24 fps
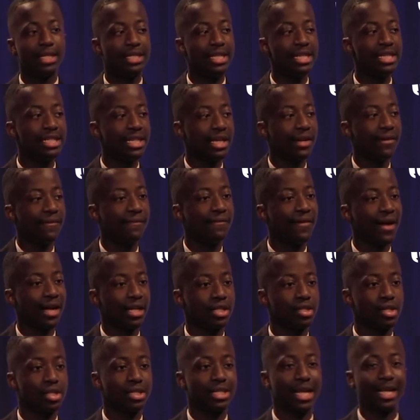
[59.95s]
These are the
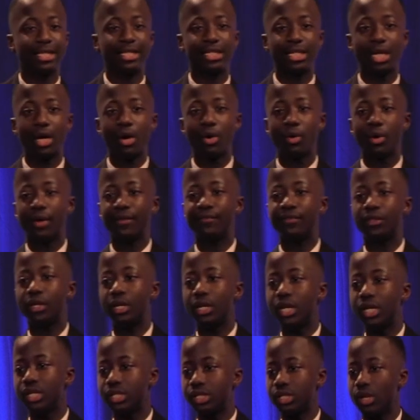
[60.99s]
factors that tell if the
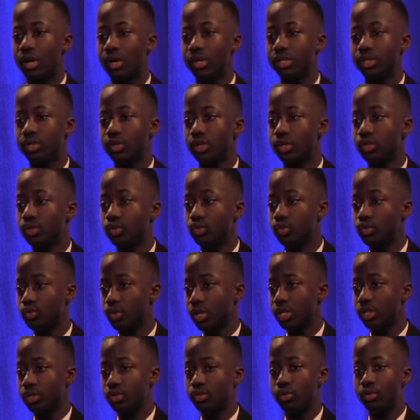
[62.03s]
listener is going to
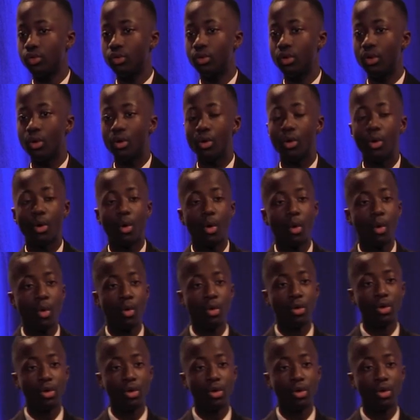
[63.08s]
trust you or